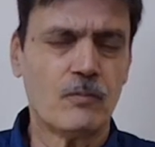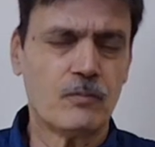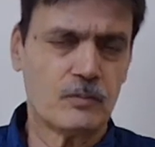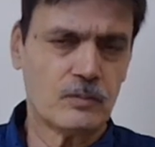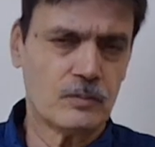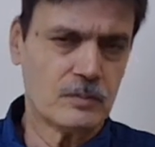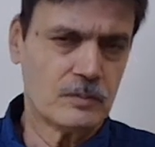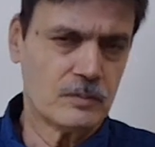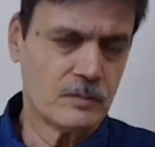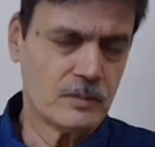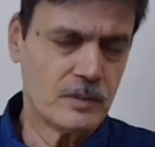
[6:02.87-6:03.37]
uh,
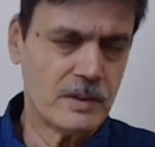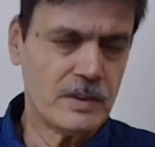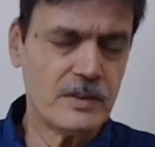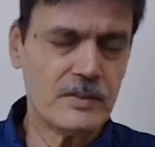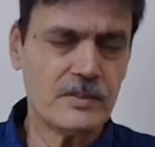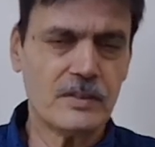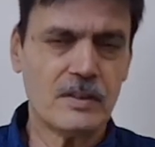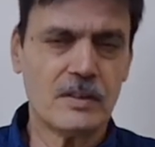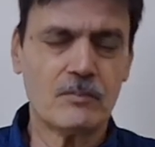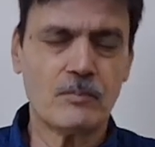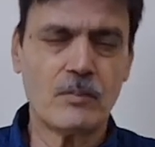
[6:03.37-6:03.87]

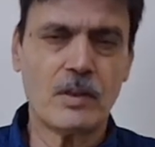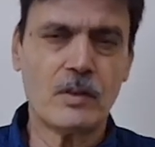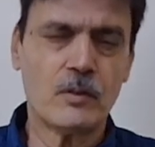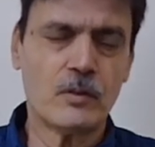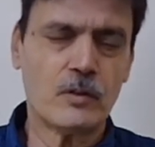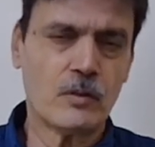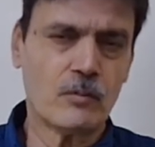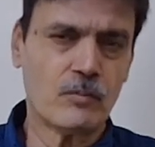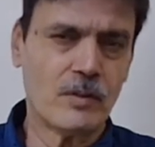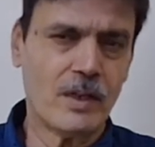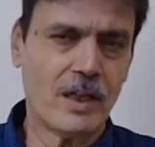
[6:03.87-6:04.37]
religion, minority
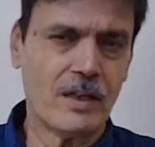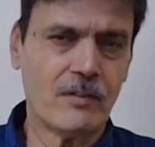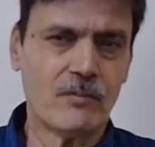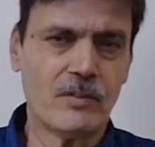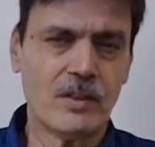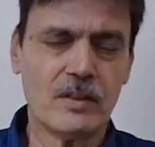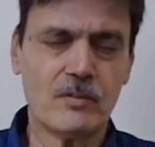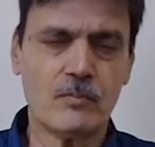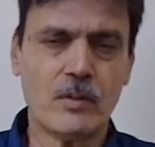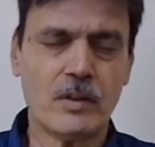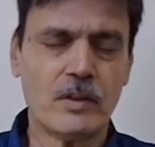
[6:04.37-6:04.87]
of
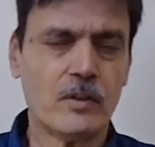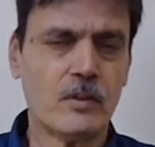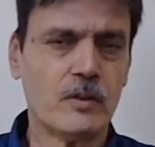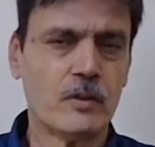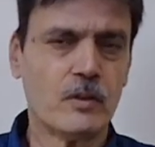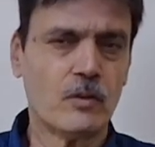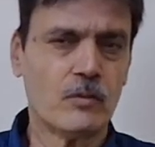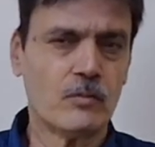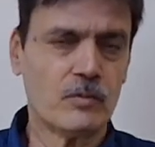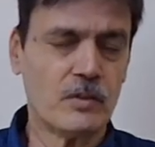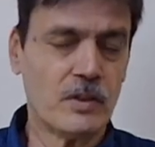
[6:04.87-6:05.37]
language, minority
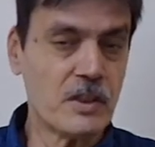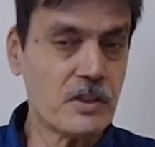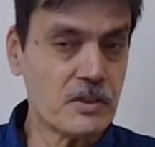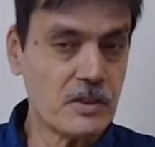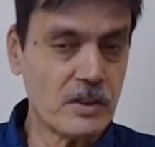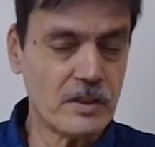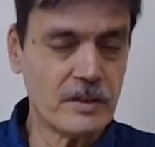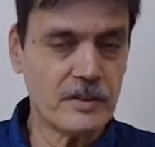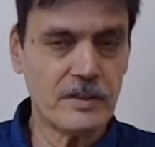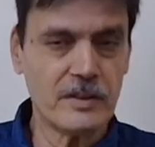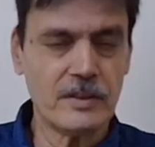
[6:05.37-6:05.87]
of
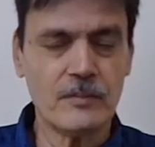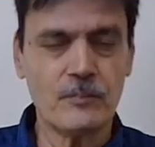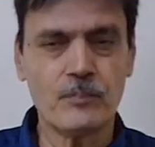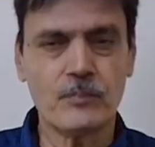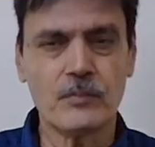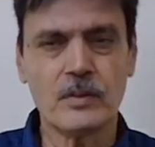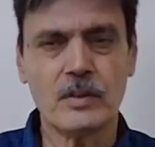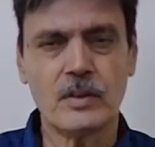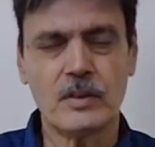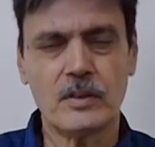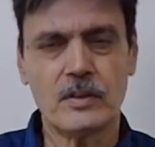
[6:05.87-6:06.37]
nationality,
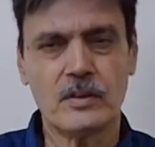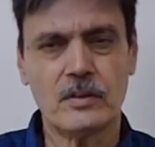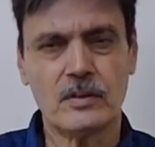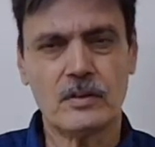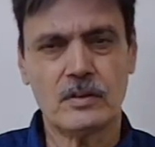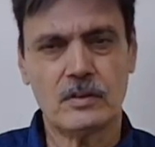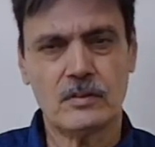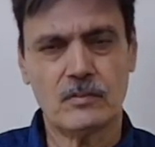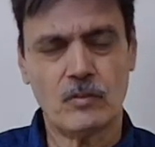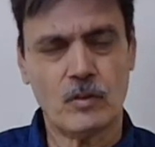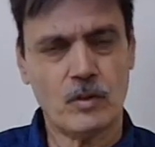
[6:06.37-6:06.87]

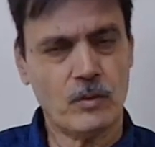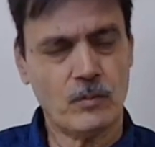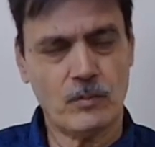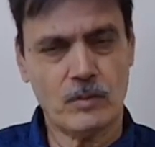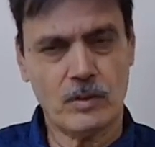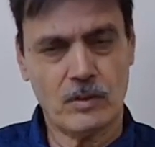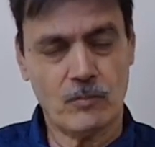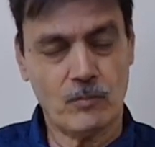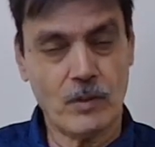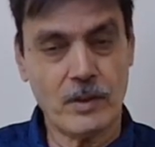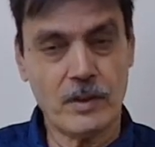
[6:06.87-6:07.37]
uh, whatever,
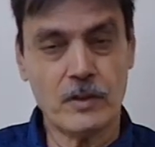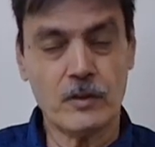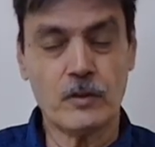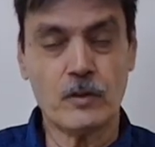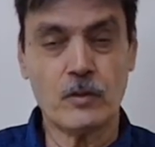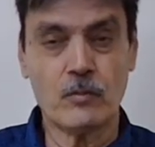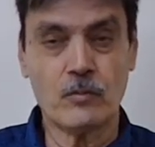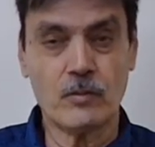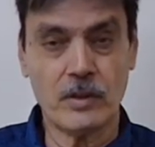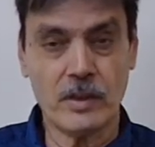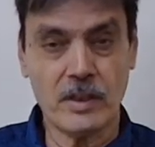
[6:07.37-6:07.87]
minority
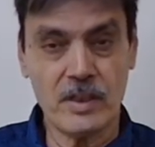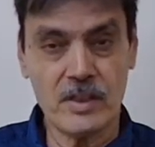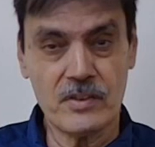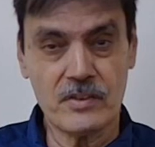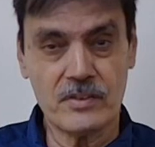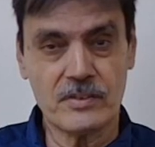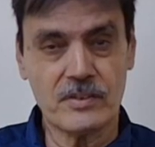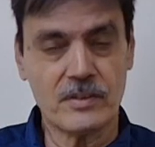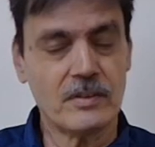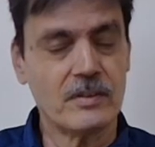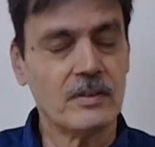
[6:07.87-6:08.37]
of
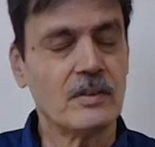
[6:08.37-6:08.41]
race,